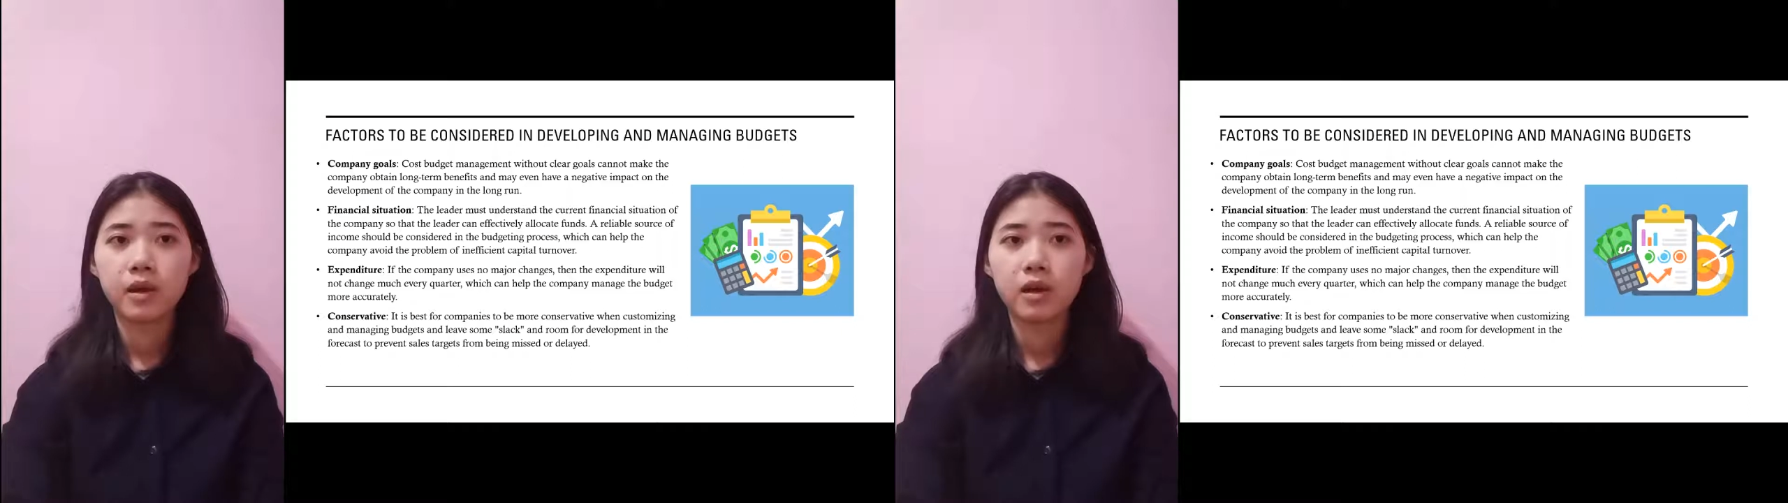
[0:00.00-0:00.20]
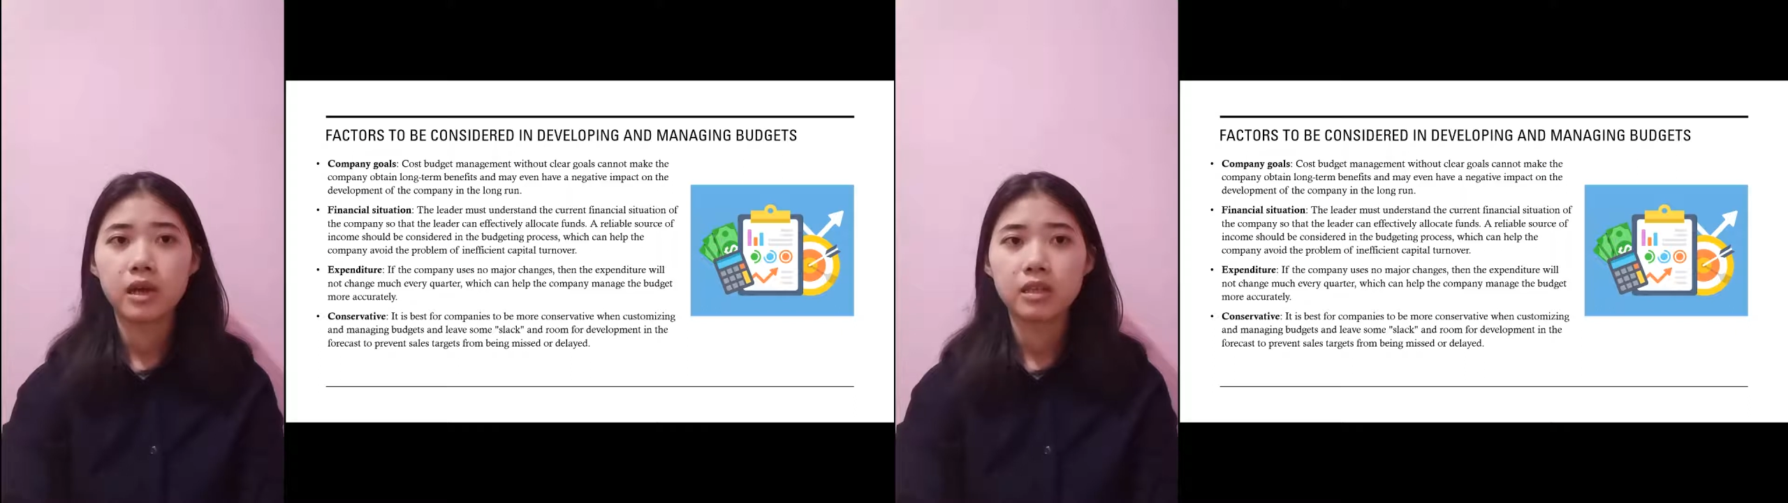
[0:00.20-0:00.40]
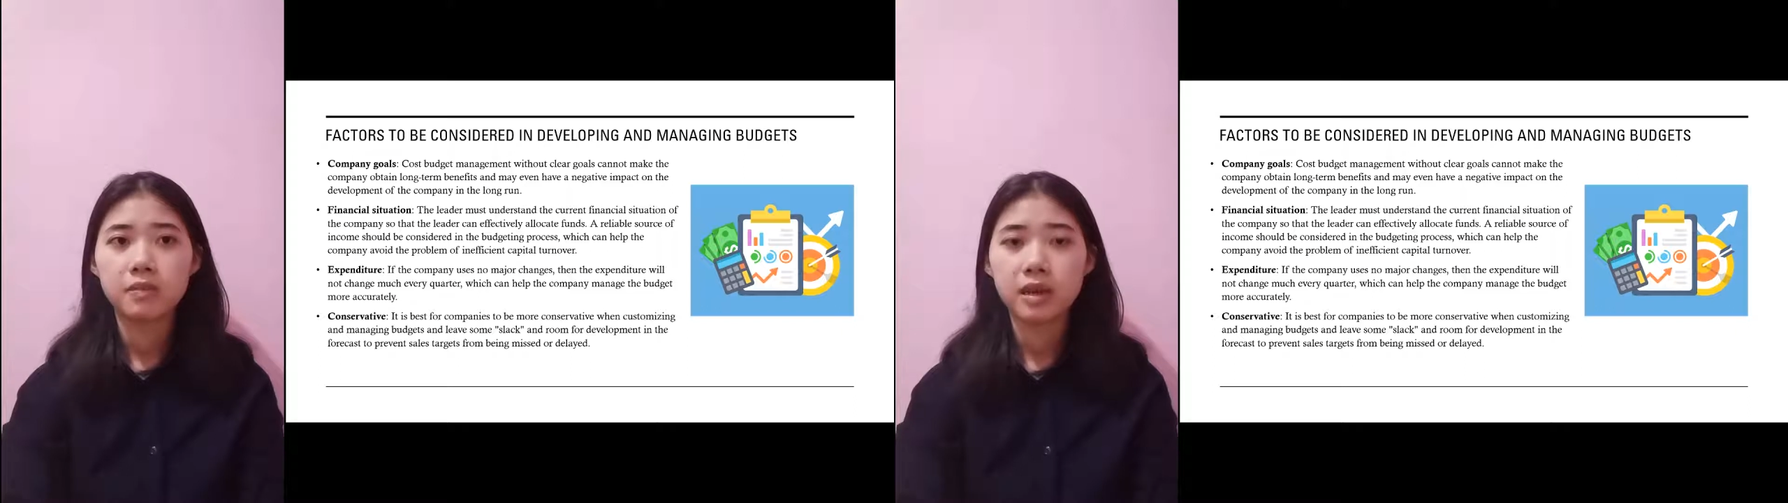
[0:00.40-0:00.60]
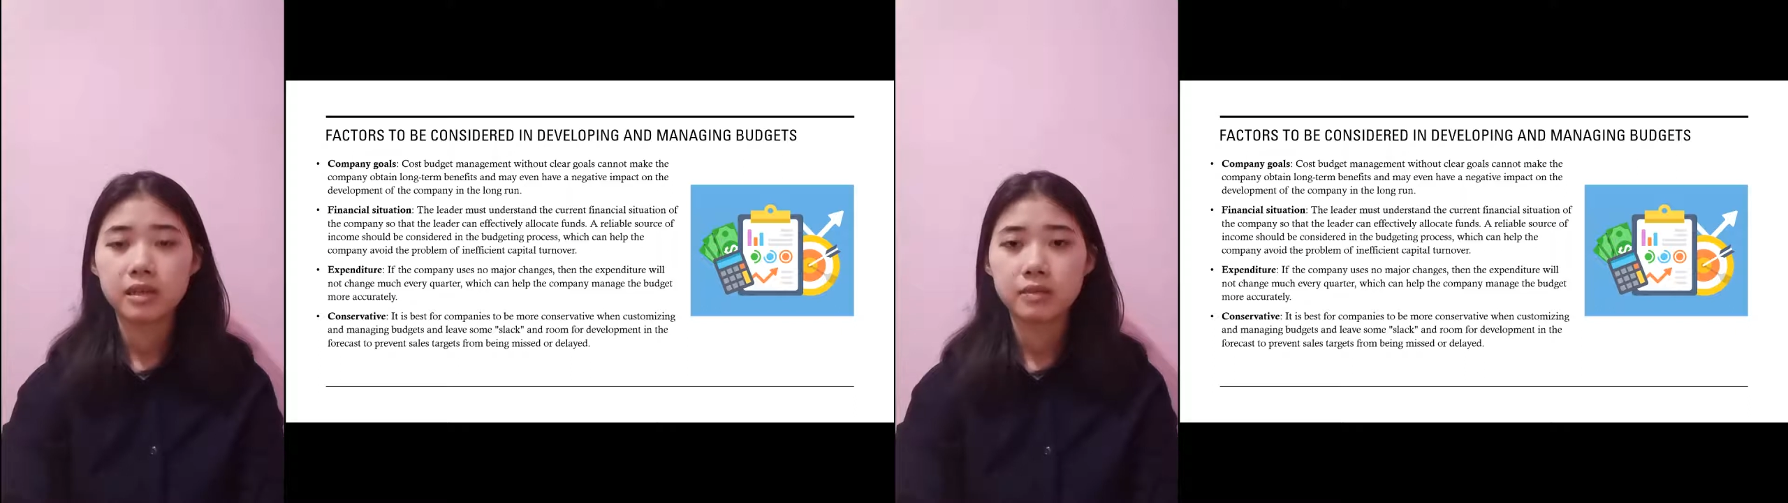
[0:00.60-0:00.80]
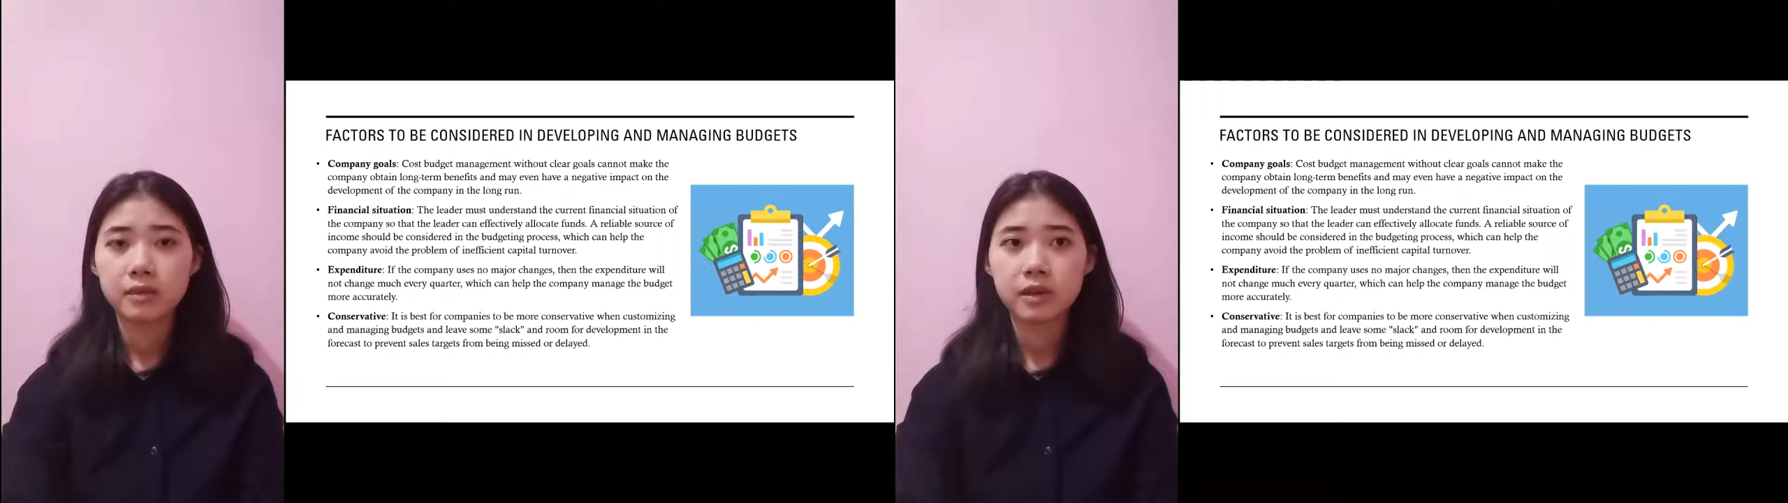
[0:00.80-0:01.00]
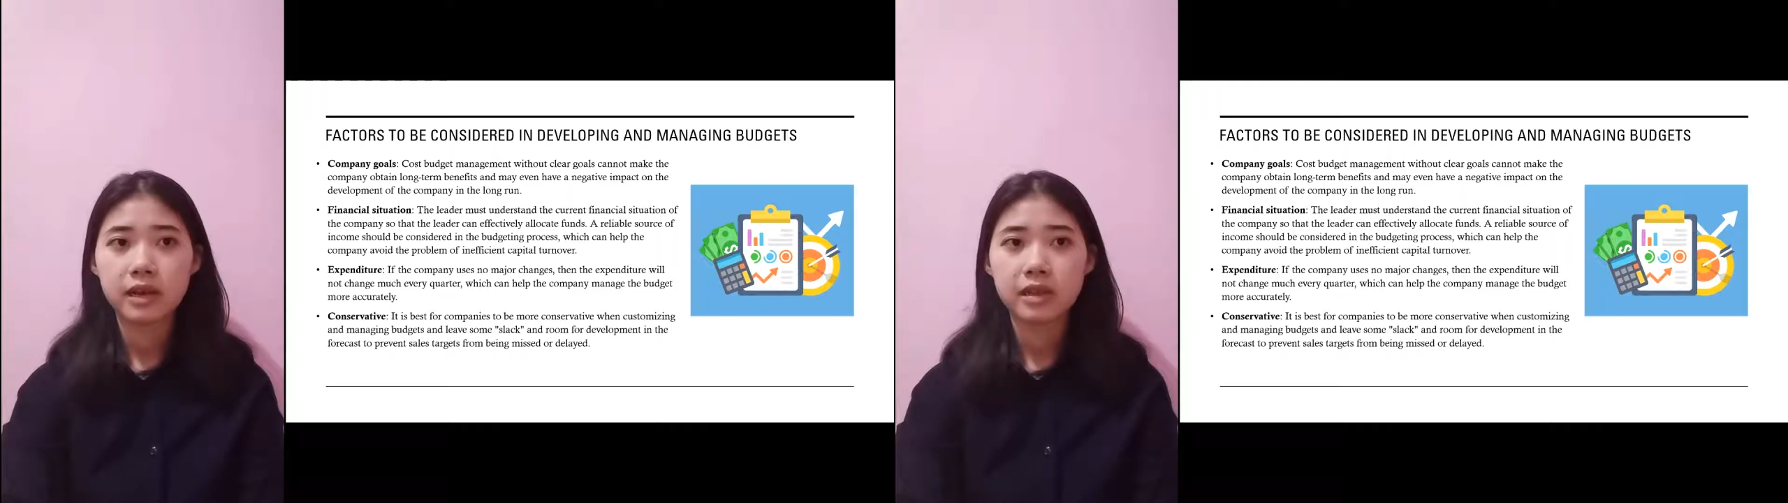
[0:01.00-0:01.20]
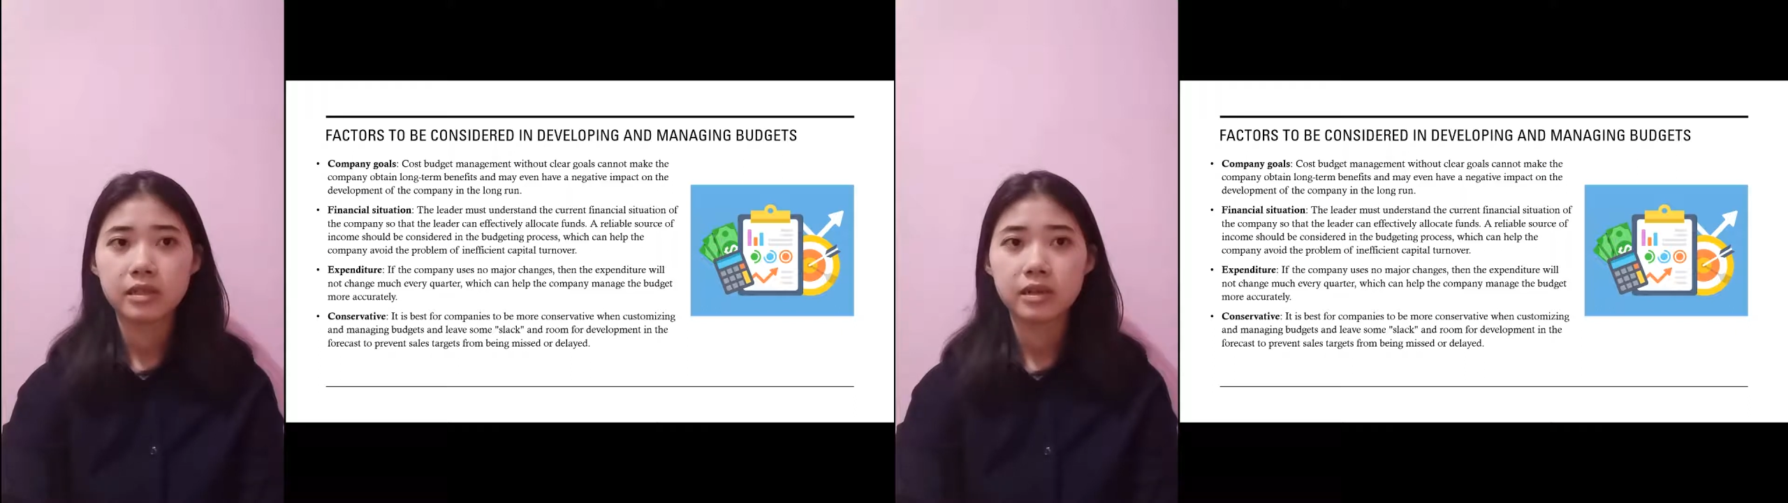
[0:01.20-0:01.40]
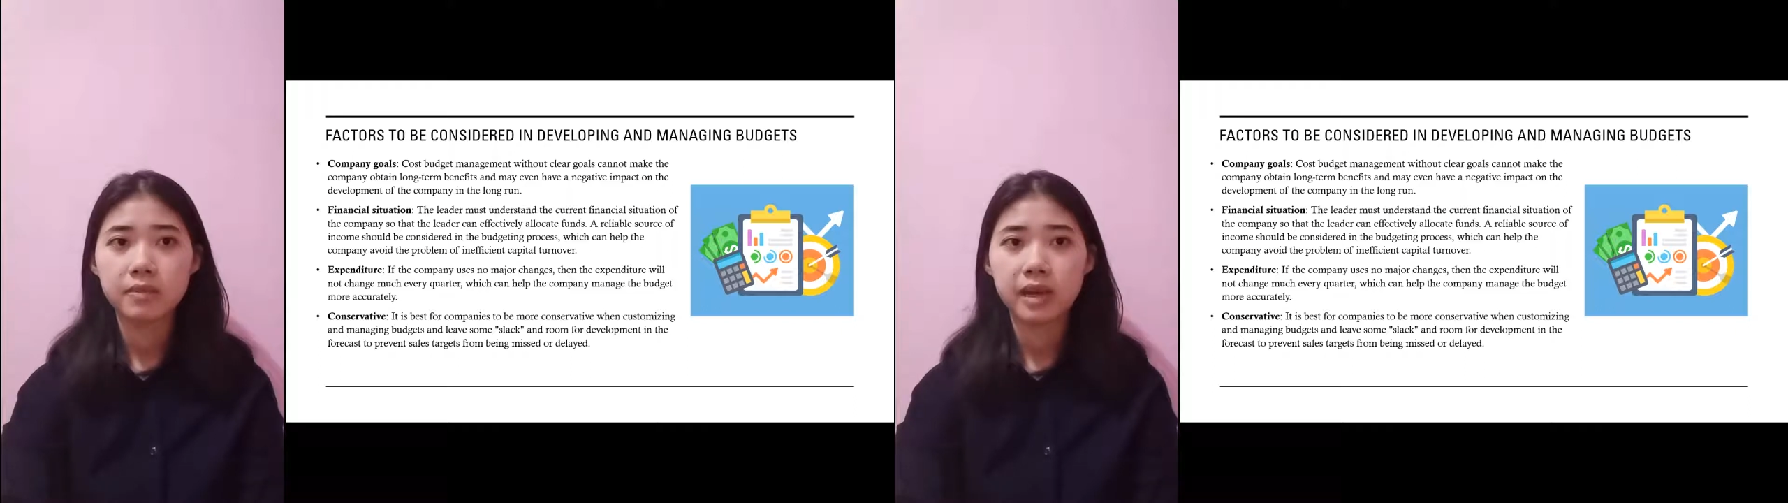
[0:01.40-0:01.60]

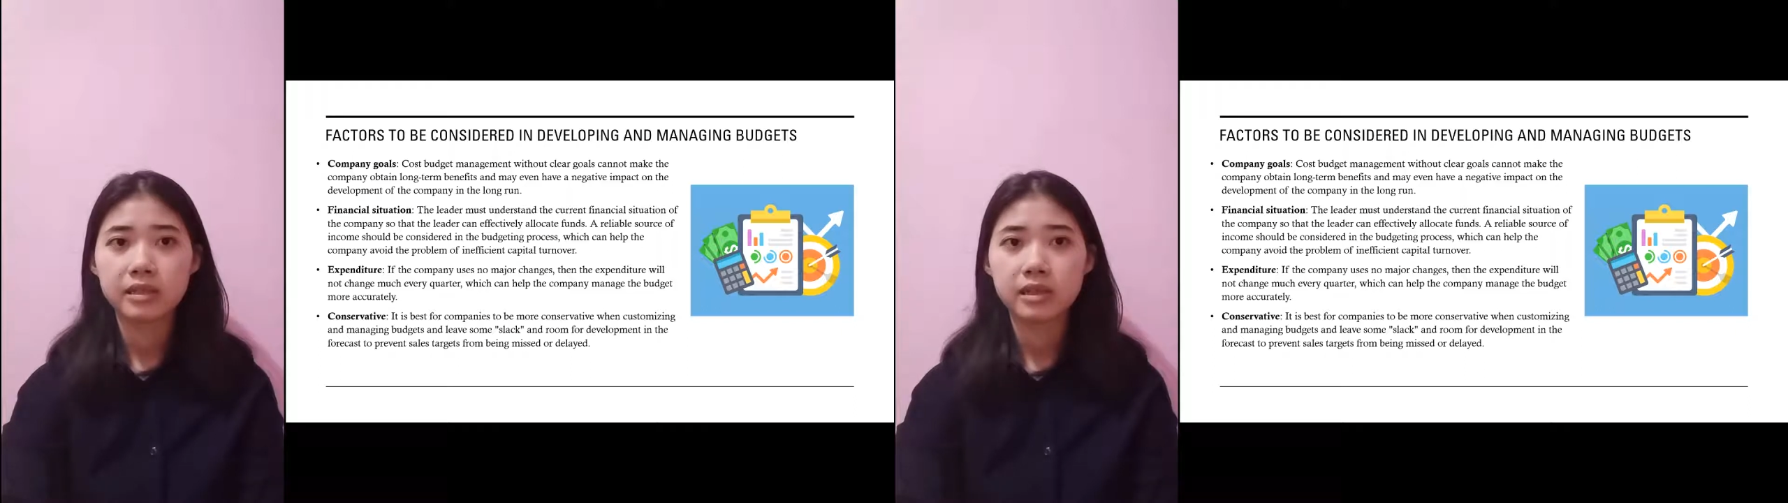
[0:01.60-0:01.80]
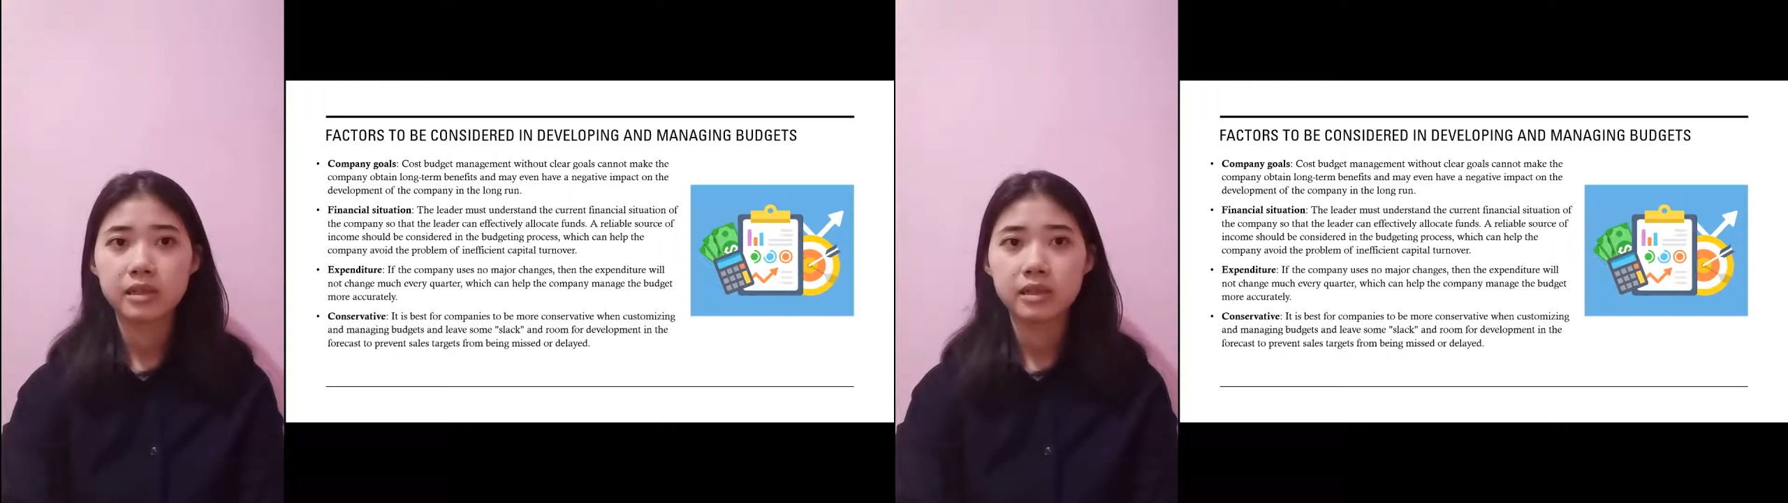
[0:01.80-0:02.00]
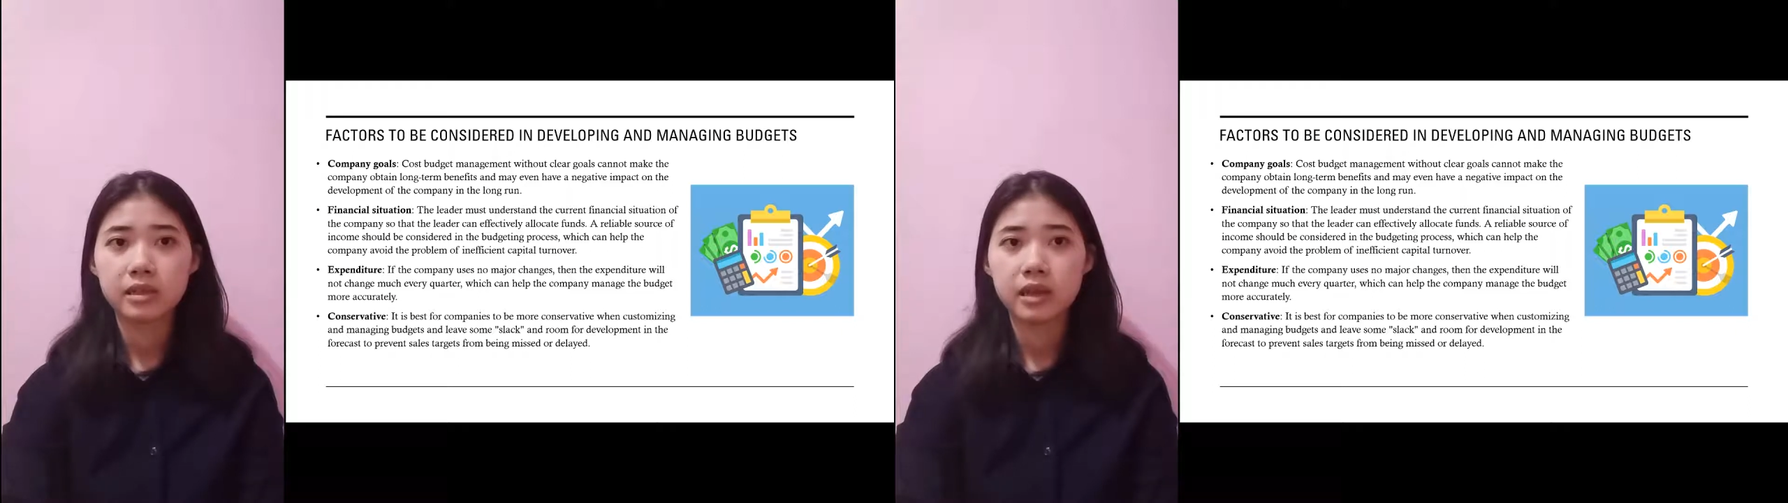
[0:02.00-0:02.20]
customizing